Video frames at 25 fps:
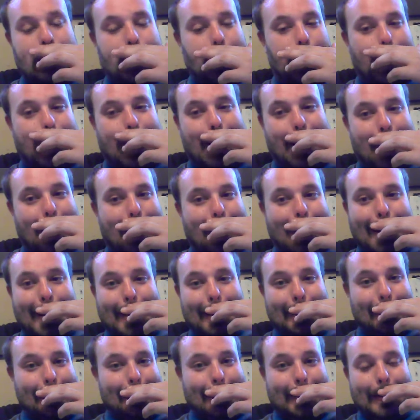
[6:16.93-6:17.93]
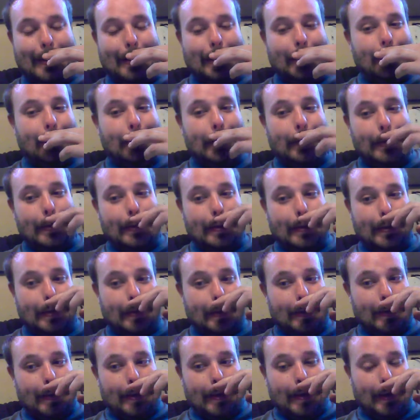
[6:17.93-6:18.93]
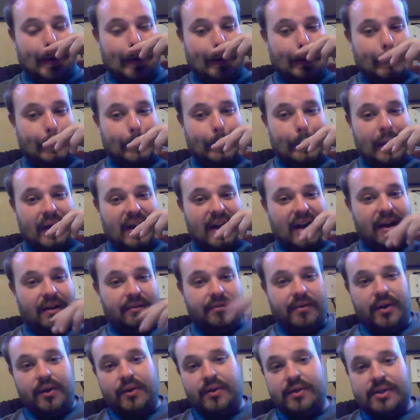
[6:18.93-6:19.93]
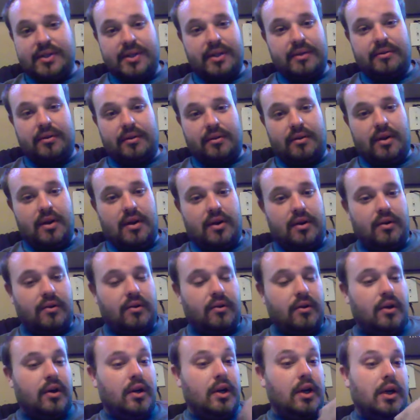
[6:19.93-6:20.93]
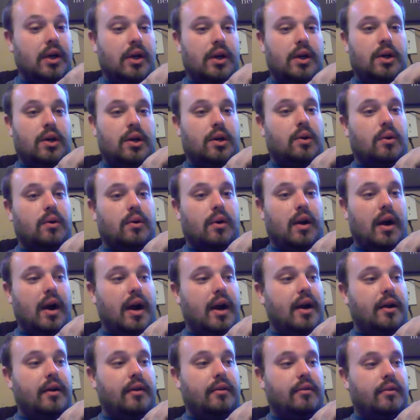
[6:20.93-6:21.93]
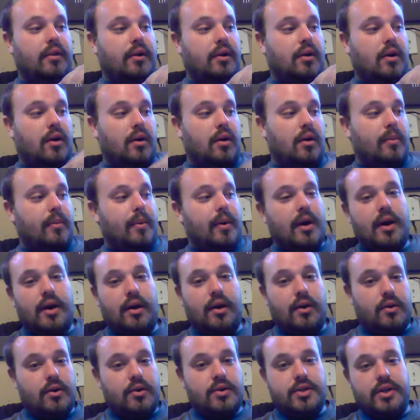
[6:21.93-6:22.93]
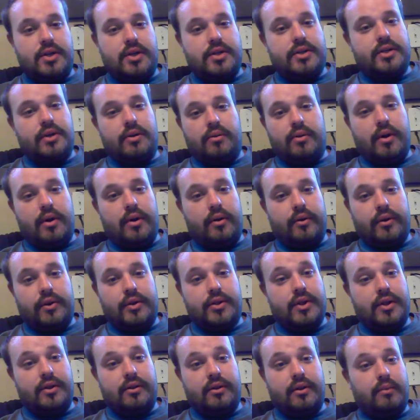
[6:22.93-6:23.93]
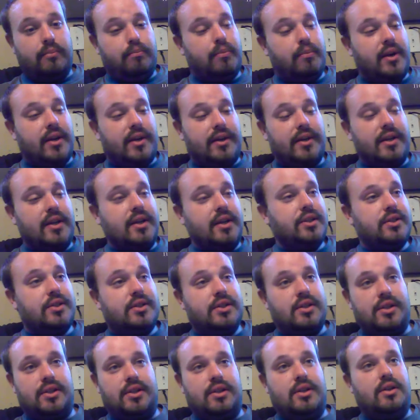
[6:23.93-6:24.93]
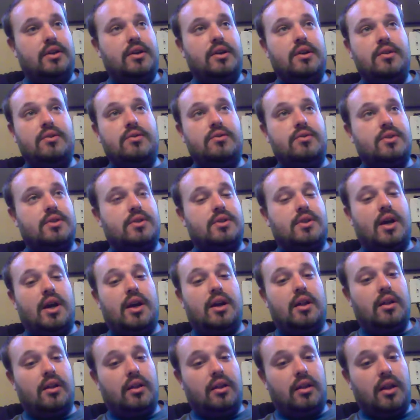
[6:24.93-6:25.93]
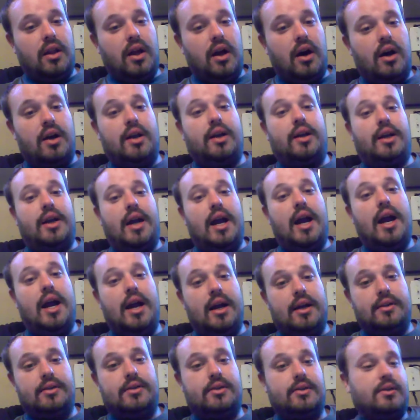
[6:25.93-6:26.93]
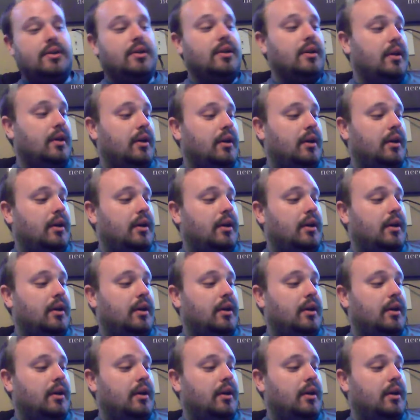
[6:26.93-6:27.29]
I don't know if I'm doing something wrong or I have the carburetor adjusted wrong or something, but this thing uses a lot of gas.